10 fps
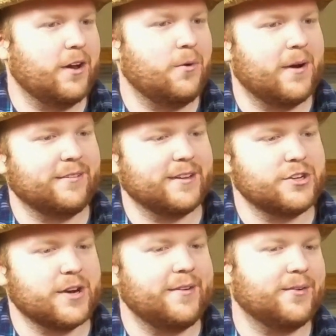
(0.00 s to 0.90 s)
He, you know,
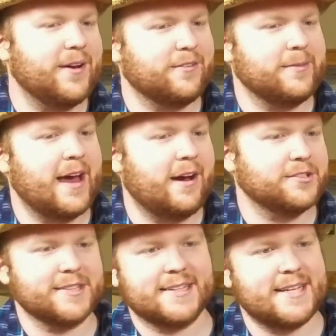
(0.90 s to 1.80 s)
whenever they're driving away from the
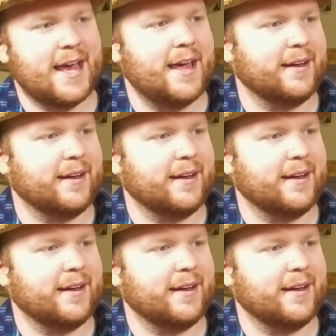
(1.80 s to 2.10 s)
house in the